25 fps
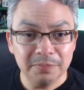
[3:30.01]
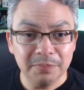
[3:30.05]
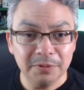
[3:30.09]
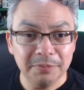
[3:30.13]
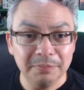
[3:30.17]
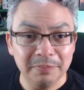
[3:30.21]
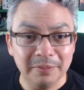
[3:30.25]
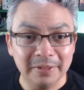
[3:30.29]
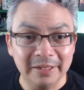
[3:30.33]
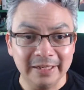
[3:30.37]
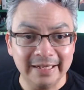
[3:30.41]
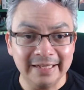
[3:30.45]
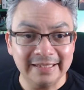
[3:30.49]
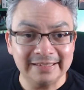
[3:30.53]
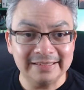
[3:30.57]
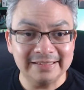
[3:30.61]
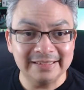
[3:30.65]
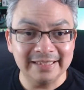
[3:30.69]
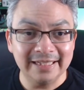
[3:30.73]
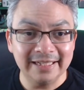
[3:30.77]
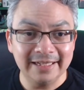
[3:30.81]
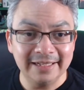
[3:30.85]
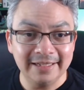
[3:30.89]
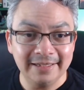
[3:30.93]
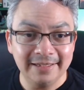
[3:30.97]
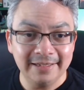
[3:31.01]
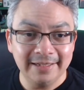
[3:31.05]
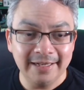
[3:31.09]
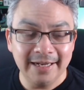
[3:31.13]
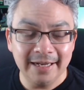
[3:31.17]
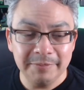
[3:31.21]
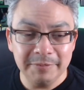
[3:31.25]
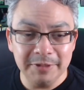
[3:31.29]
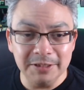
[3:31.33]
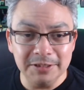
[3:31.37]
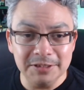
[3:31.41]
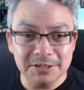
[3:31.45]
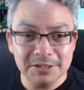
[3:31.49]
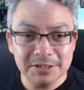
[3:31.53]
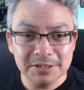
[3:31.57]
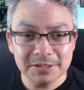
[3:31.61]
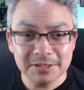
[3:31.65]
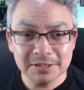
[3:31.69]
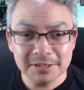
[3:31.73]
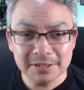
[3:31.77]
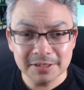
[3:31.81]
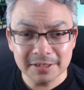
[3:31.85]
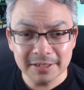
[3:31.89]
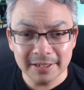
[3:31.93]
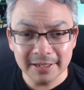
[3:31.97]
perplex
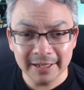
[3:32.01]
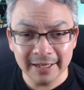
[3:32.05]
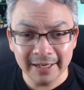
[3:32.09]
damage.